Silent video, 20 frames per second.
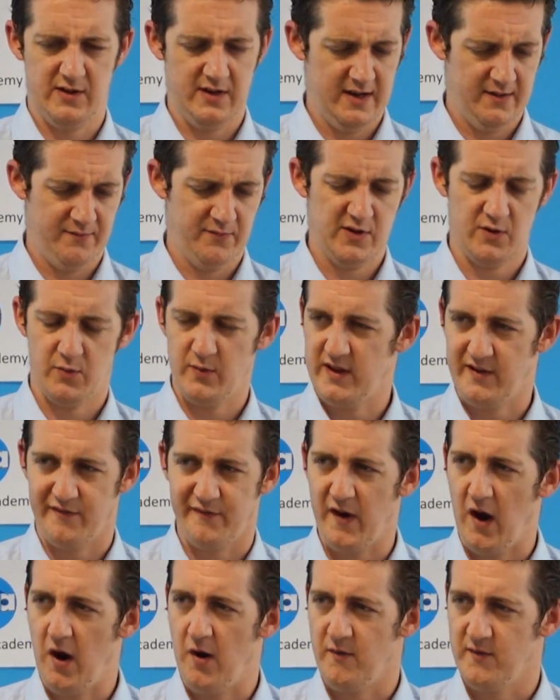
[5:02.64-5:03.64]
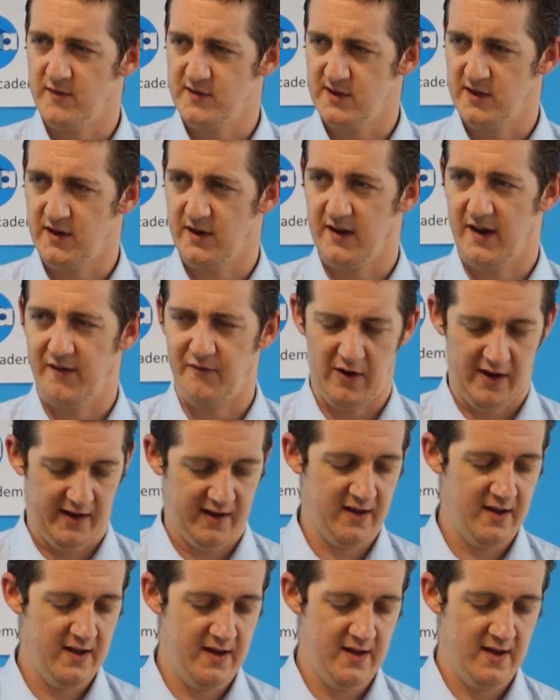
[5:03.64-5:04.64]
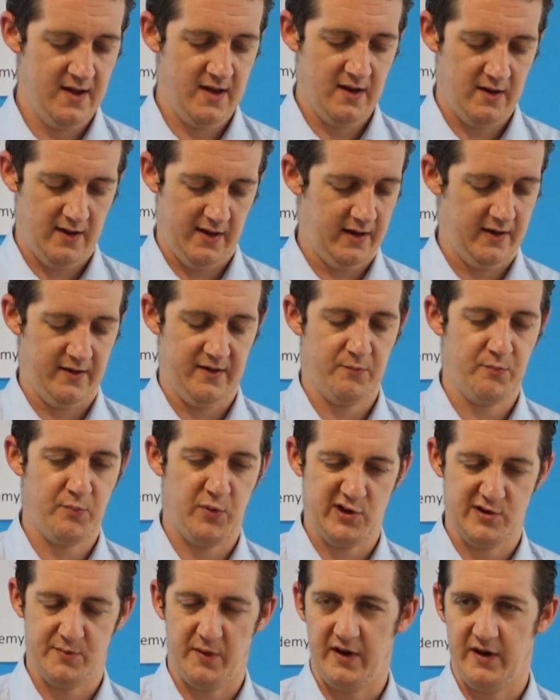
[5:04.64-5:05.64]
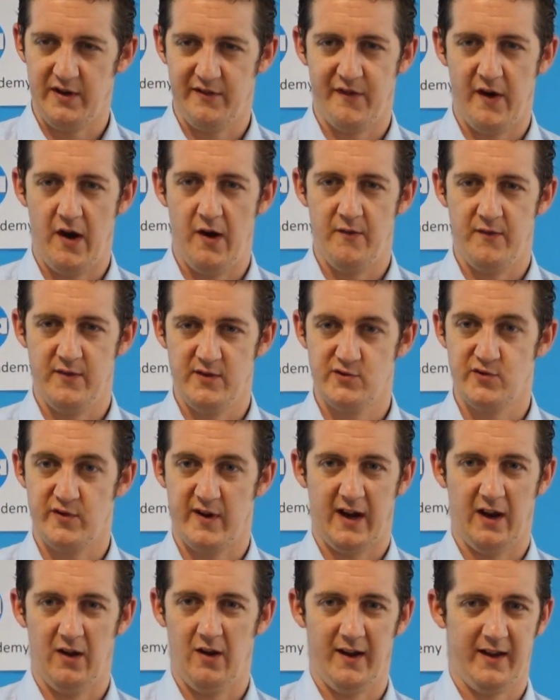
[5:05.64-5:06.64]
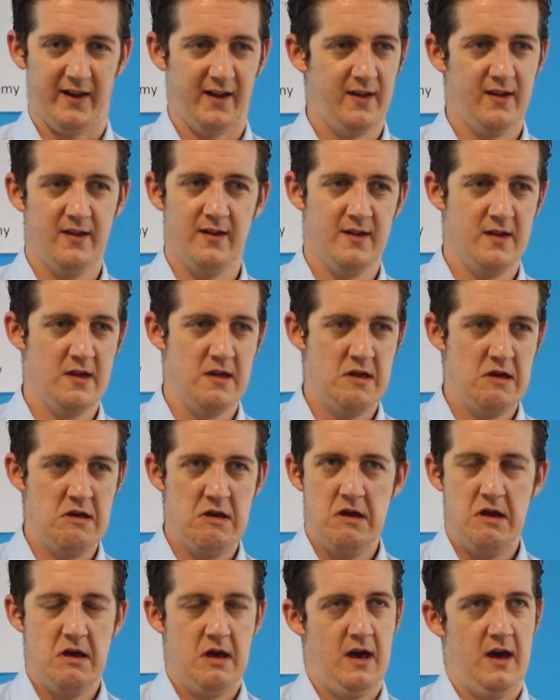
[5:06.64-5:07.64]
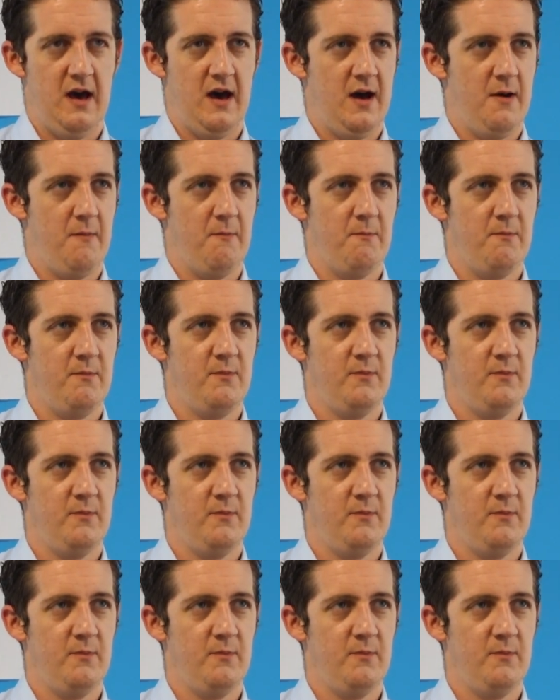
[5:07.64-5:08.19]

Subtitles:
even do it with your phone. So you can have like you push a button on your phone, trigger like a